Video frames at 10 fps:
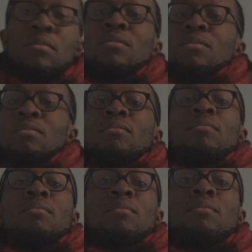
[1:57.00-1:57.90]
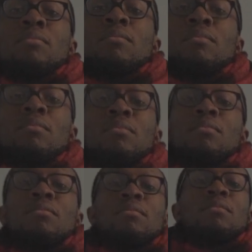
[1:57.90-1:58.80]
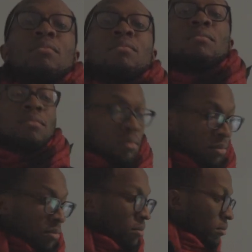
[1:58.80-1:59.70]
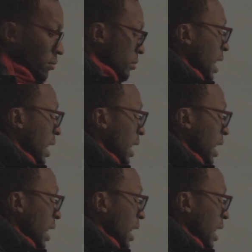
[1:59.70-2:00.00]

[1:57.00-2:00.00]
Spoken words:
I don't understand. Like, how about you just show me then?